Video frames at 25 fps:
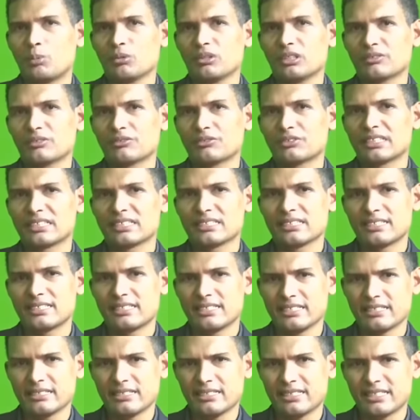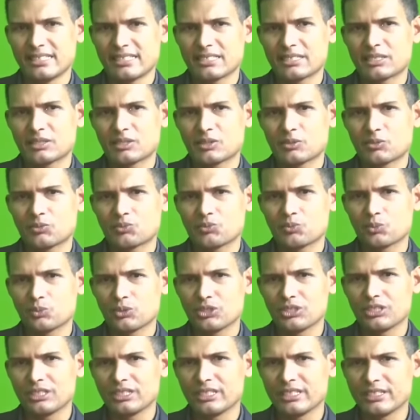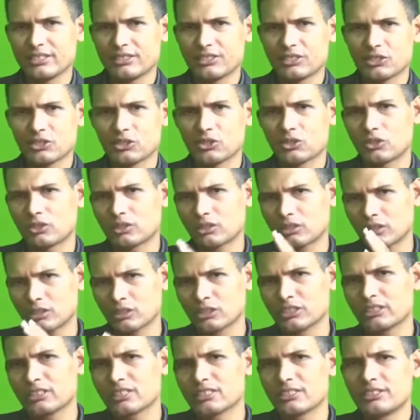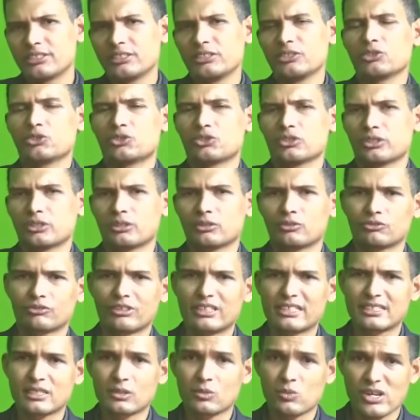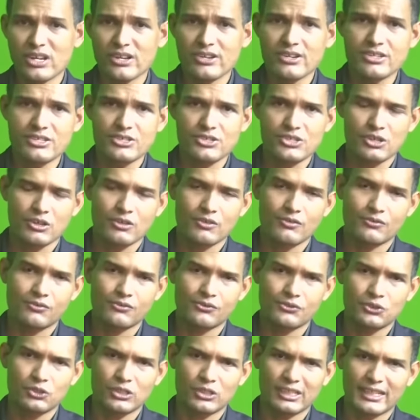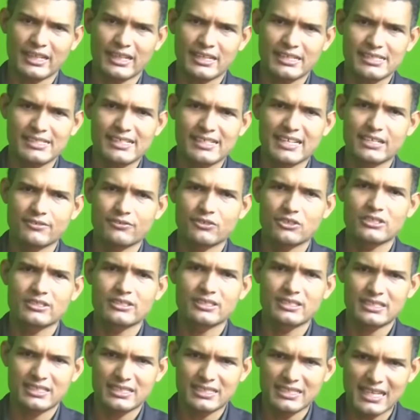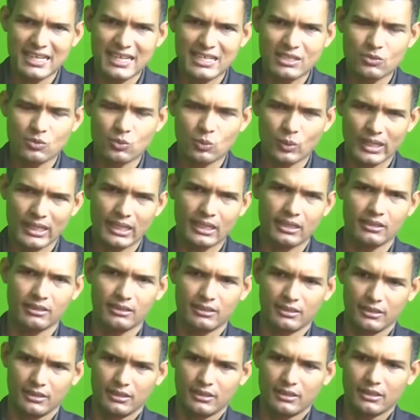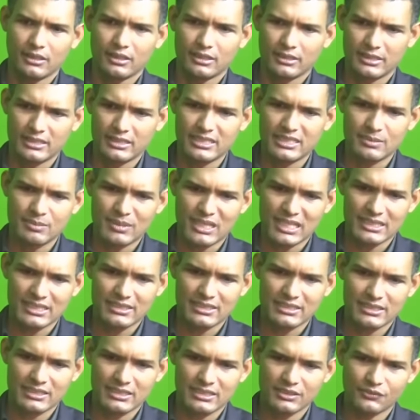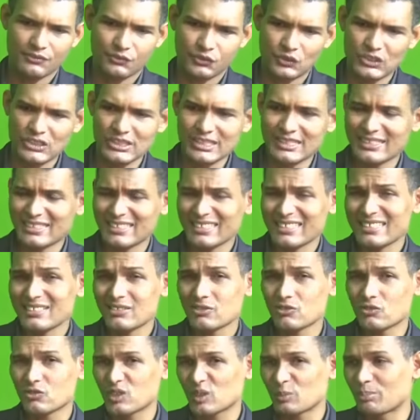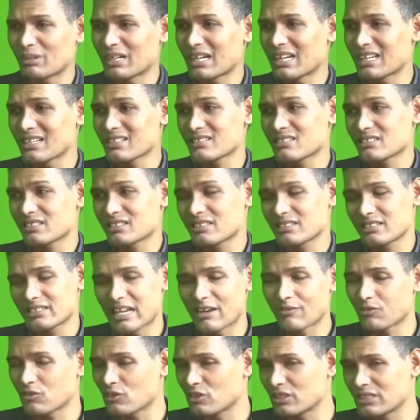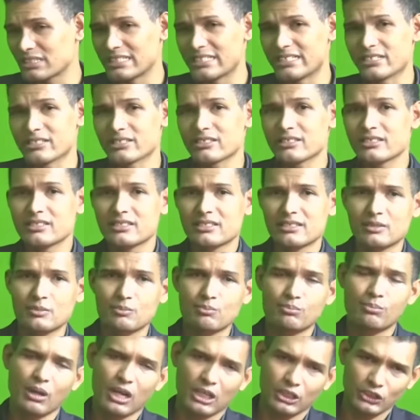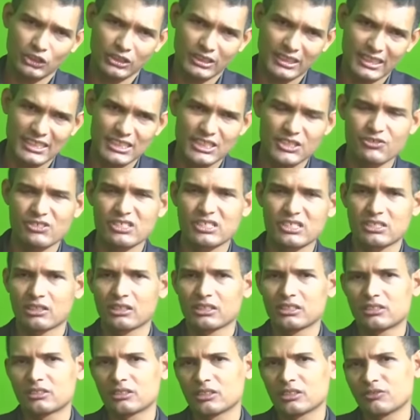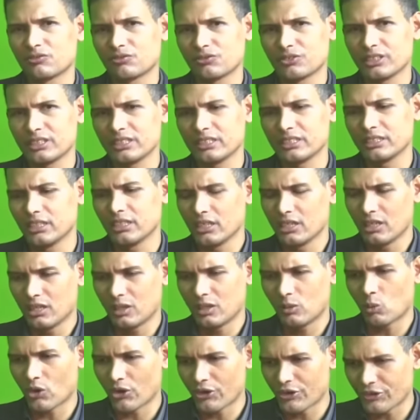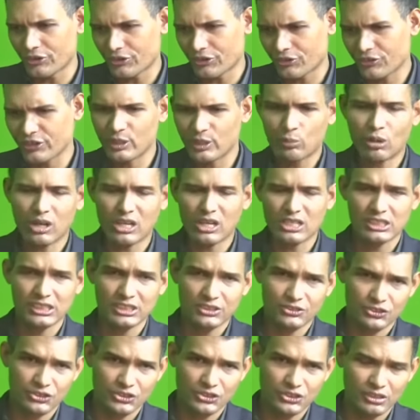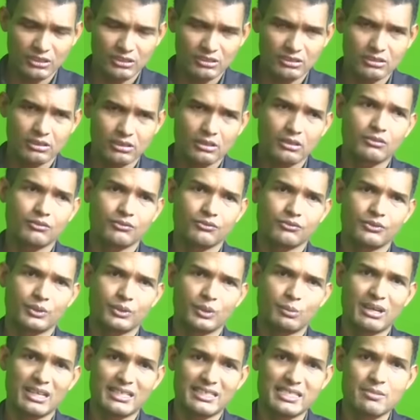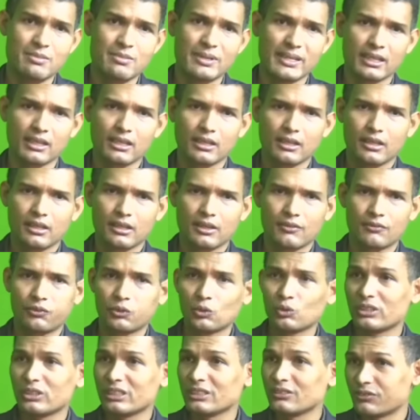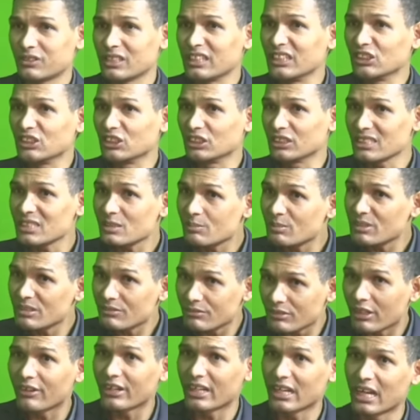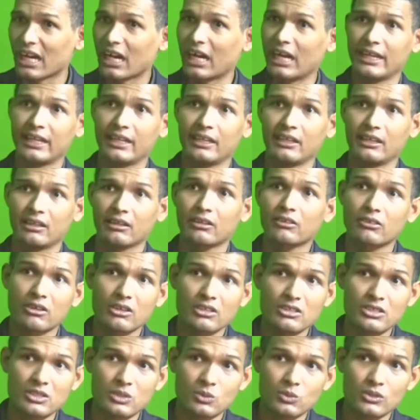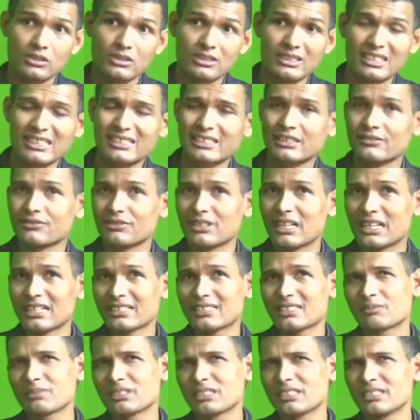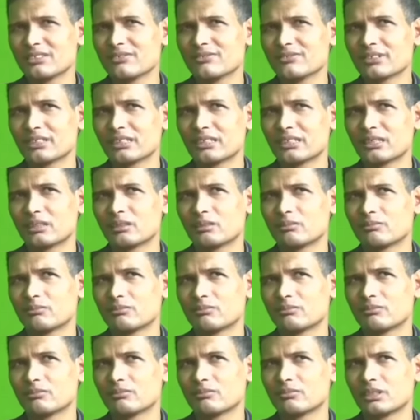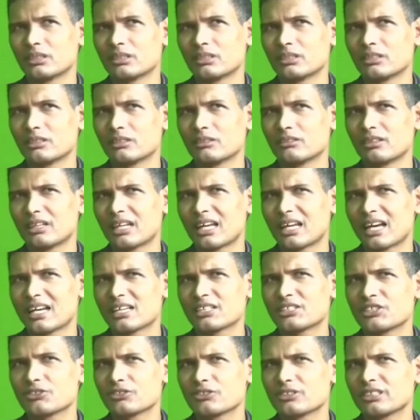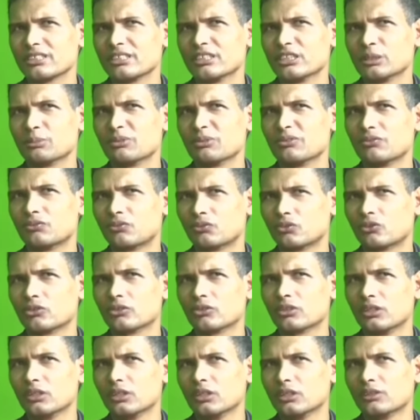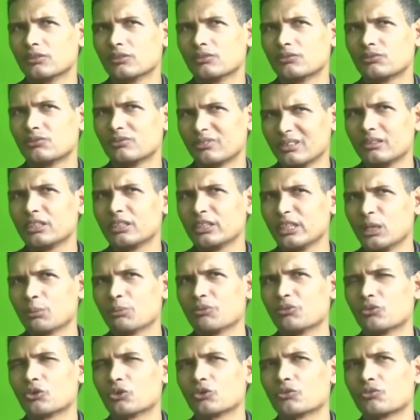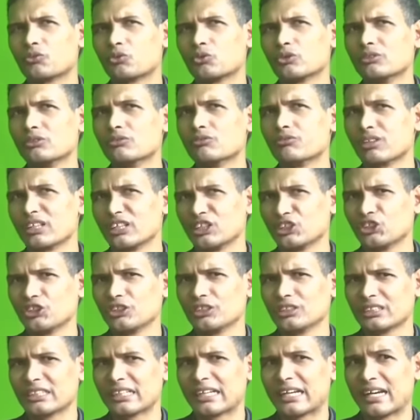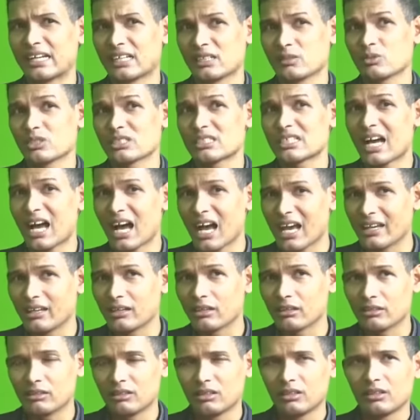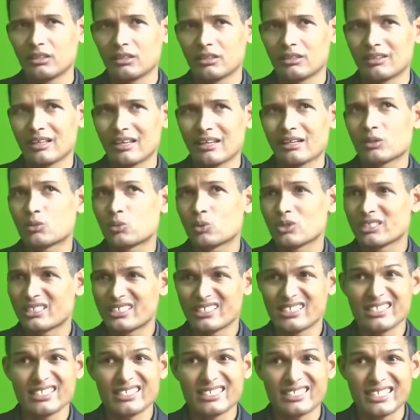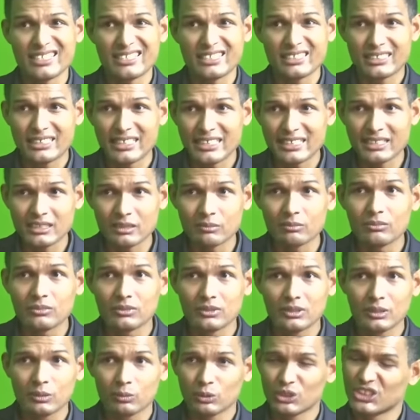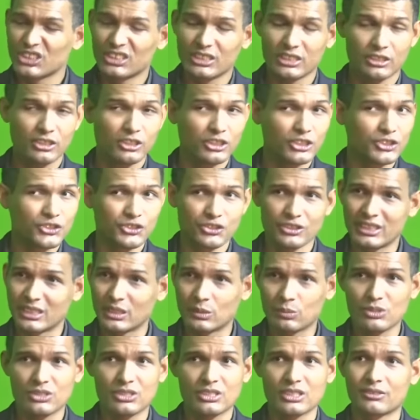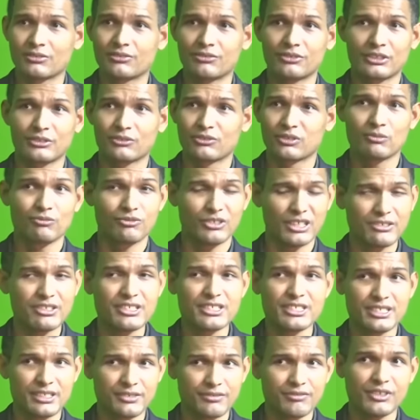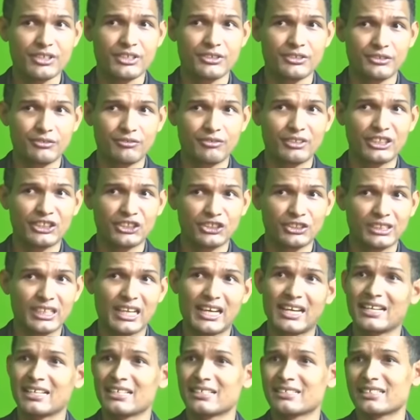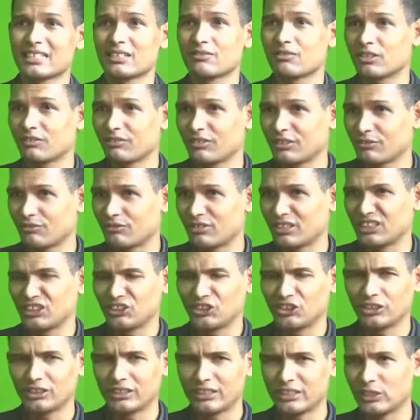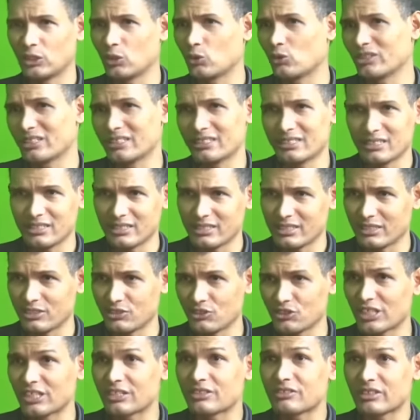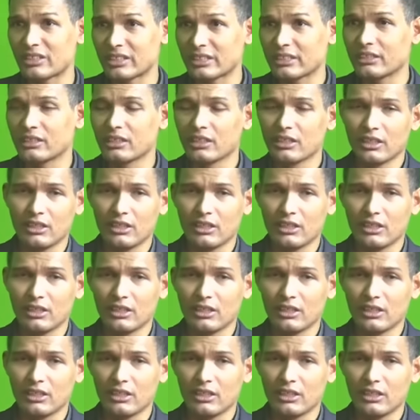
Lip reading: of things here that we need to continue to raise awareness of so the gangs can understand well these matters. The first is, over the past several years, partially as a result of the war in Ukraine, partially as a result of the pandemic, food inflation has been very high across the world. And in fact, I believe last year, the year before, food inflation in Guyana was higher than it was in the United Kingdom, which is a country that was suffering from very severe inflation, the highest level of inflation in the OECD generally.